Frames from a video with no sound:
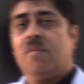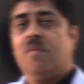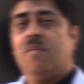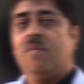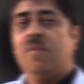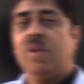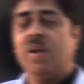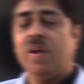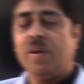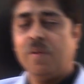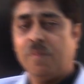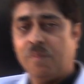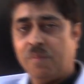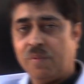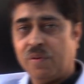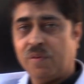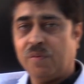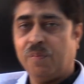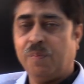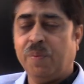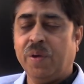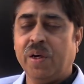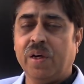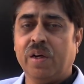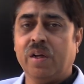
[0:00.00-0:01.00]
The
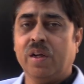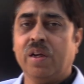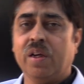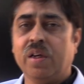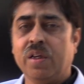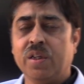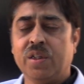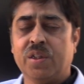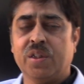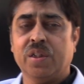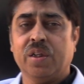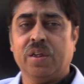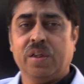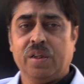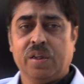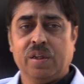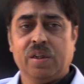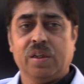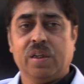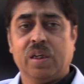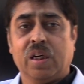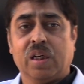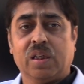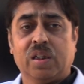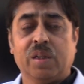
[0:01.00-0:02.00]
speed
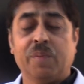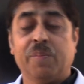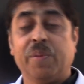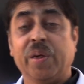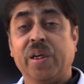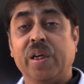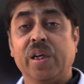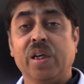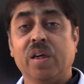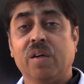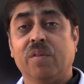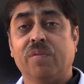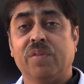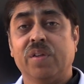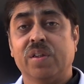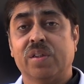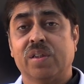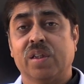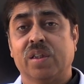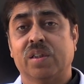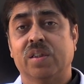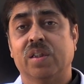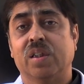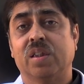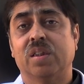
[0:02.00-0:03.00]
initially at the beginning of the
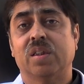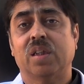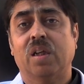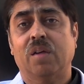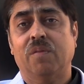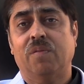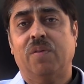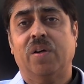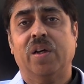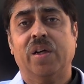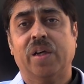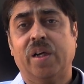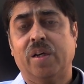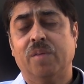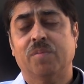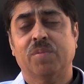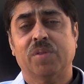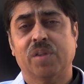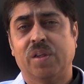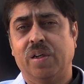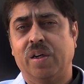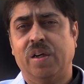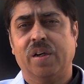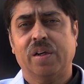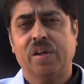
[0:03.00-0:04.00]
section is alpha
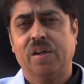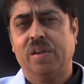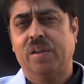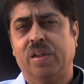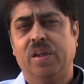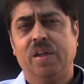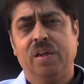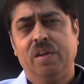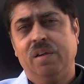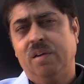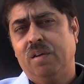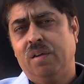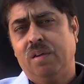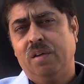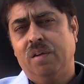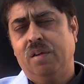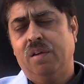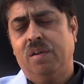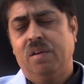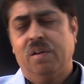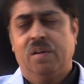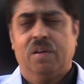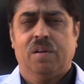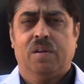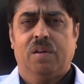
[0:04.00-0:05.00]
times greater than
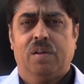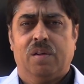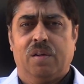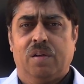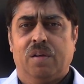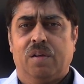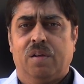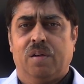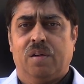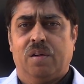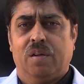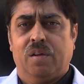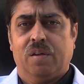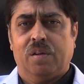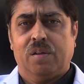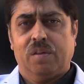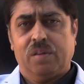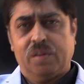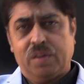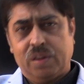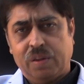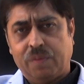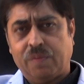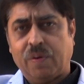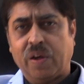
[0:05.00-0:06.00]

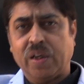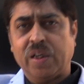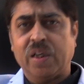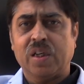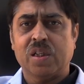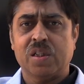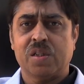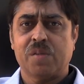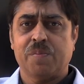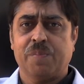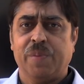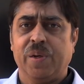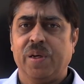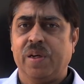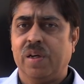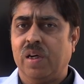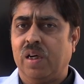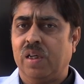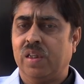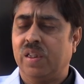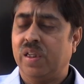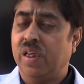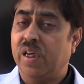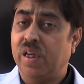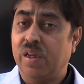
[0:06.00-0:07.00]
the final speed
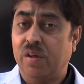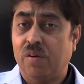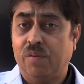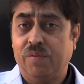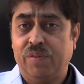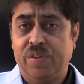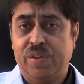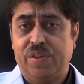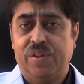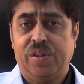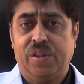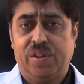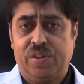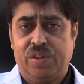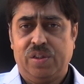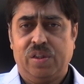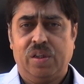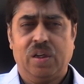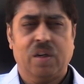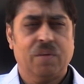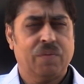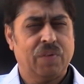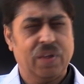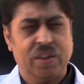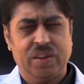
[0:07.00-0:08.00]
at the end of the section.
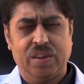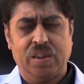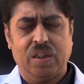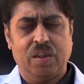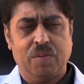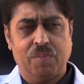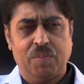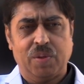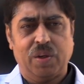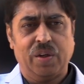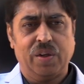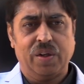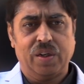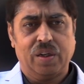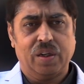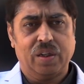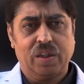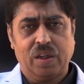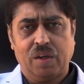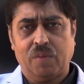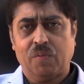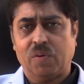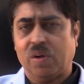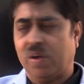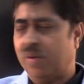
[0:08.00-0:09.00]
Alpha is a number greater
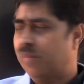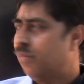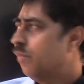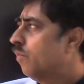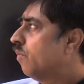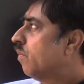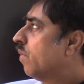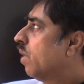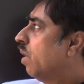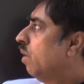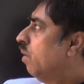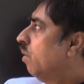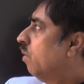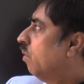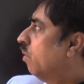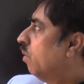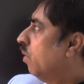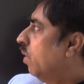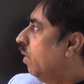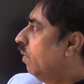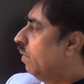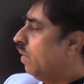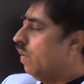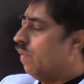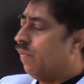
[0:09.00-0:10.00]
than 1. So
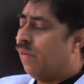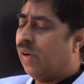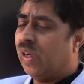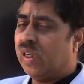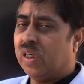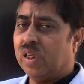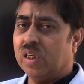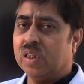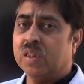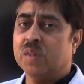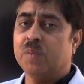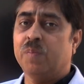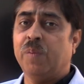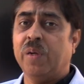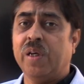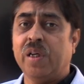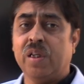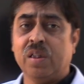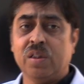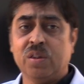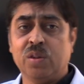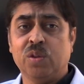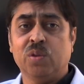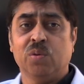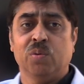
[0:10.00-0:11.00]
if the final speed
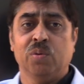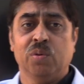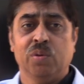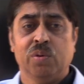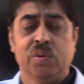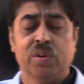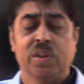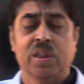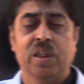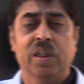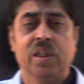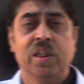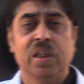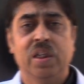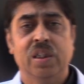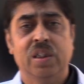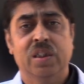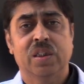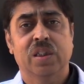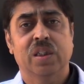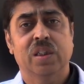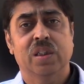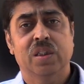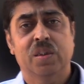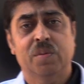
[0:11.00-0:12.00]
is u, then
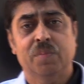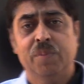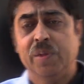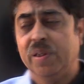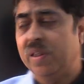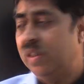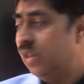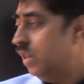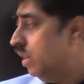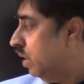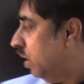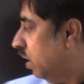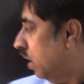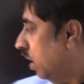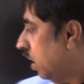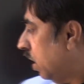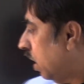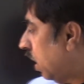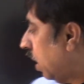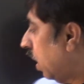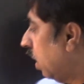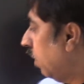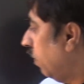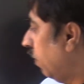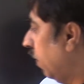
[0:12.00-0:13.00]
initial speed is
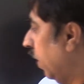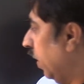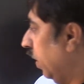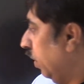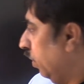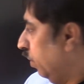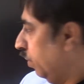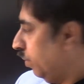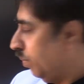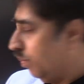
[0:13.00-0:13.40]
alpha u.